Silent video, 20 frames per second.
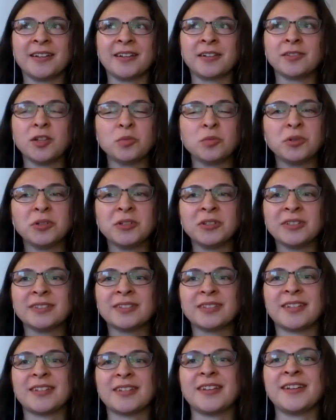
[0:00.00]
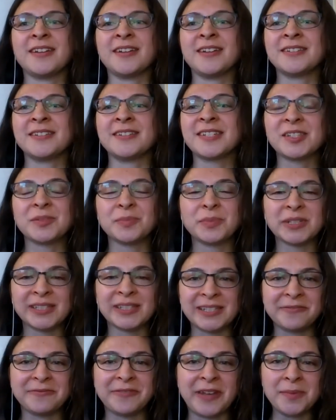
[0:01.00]
global
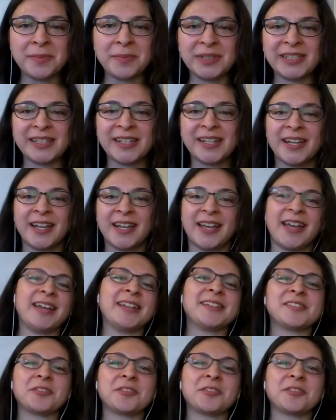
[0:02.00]
disability family. And so